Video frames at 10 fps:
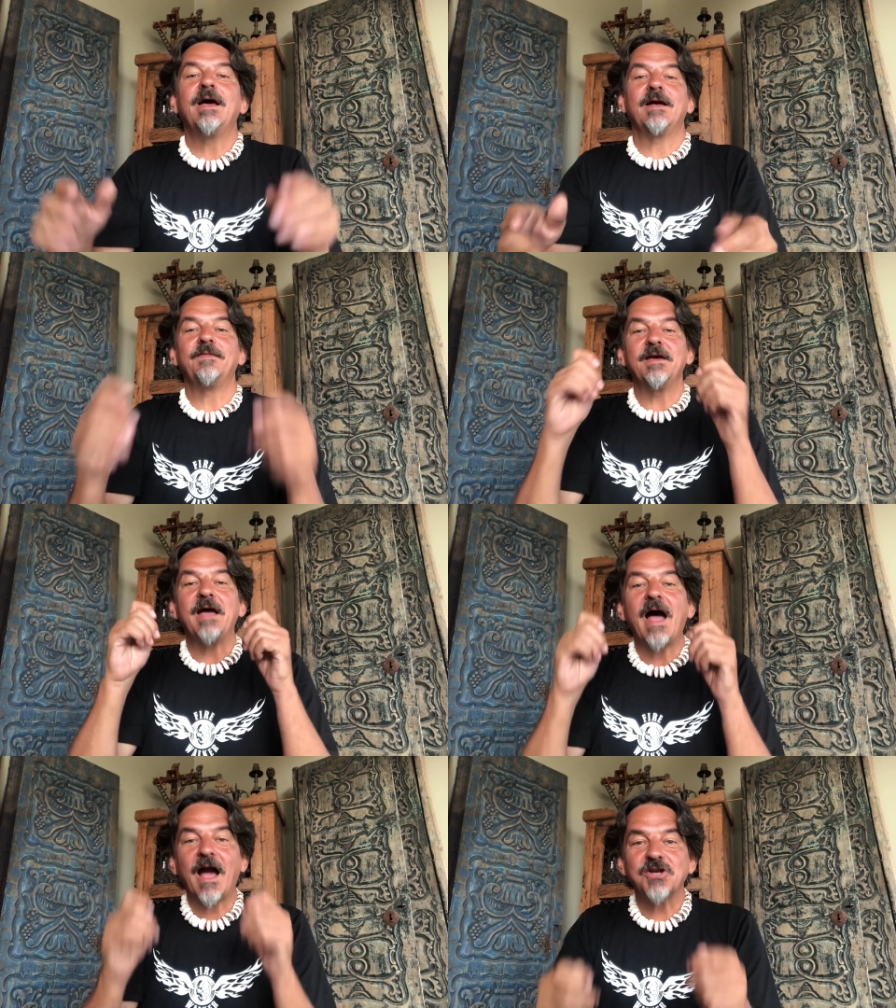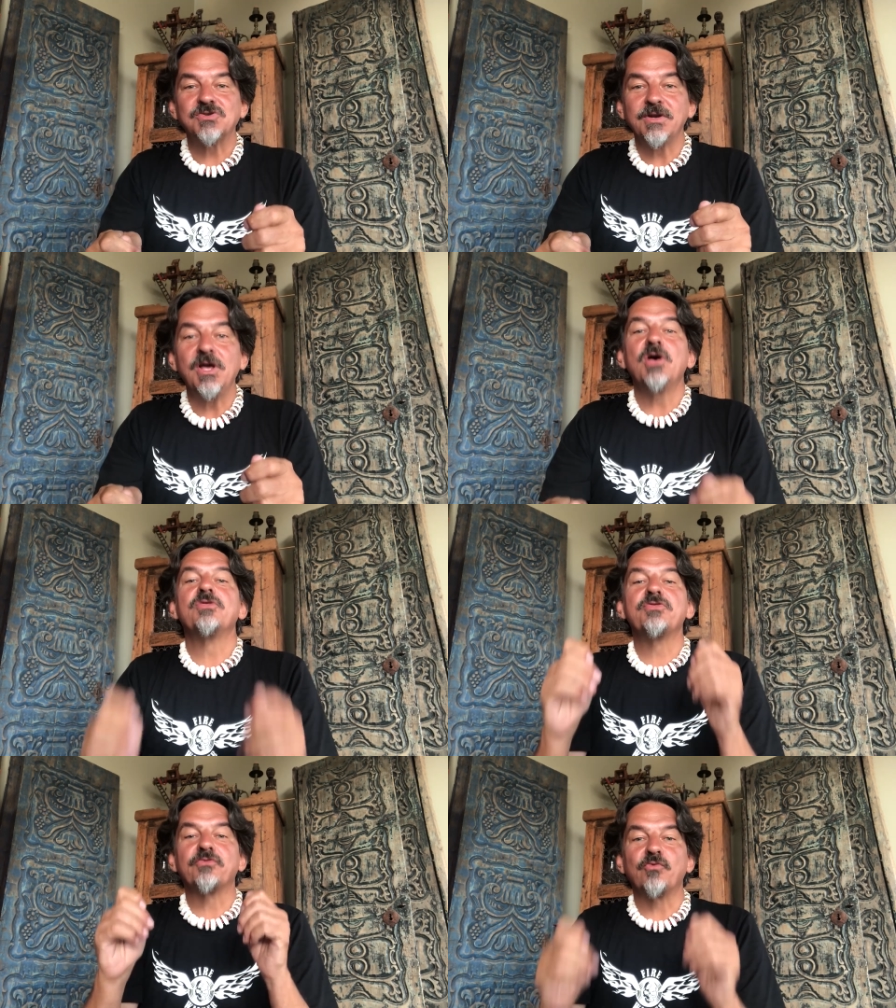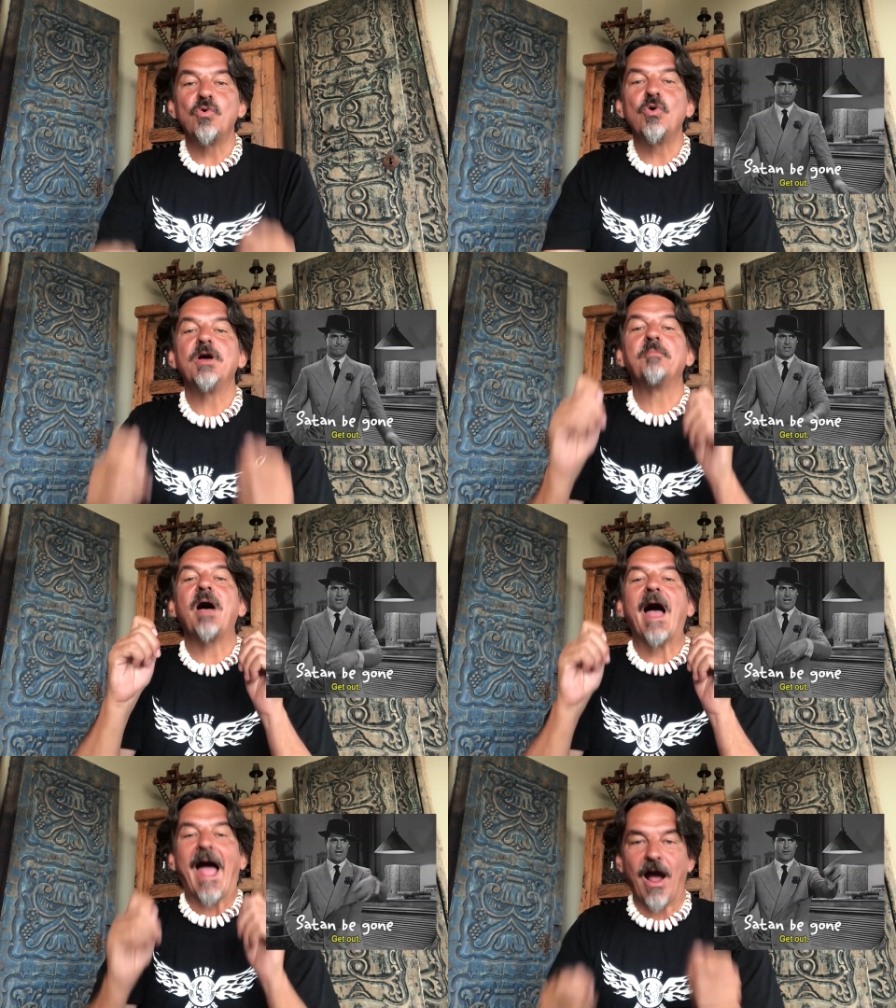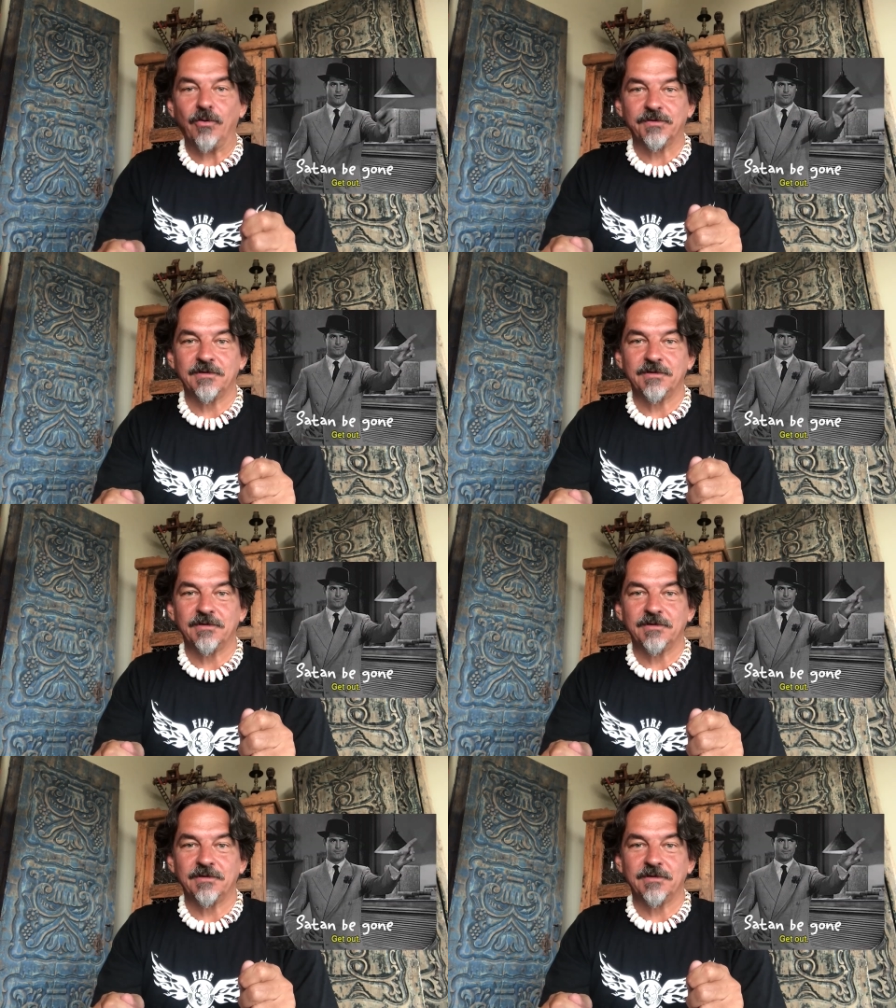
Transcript: and they actually threw him out.